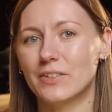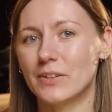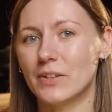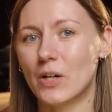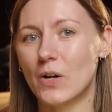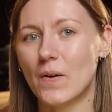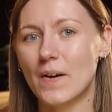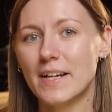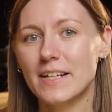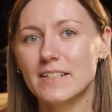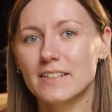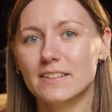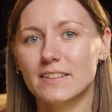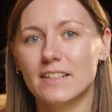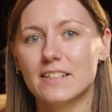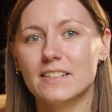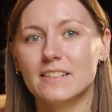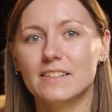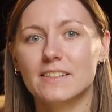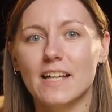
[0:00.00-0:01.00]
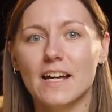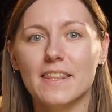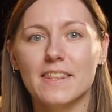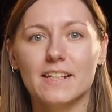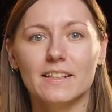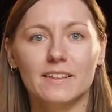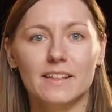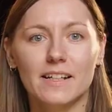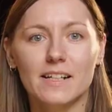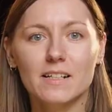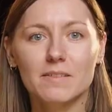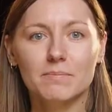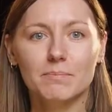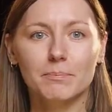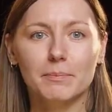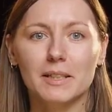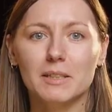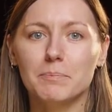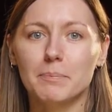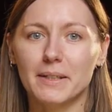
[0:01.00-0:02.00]
To the OS, there's nothing
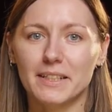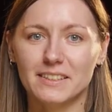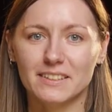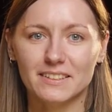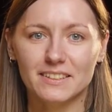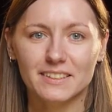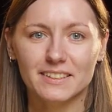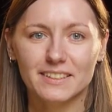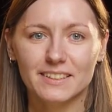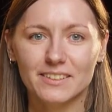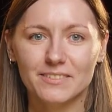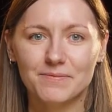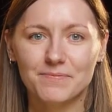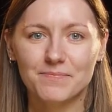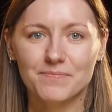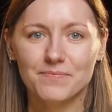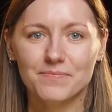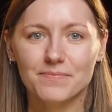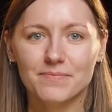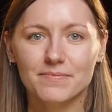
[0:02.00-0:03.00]
there but pixels.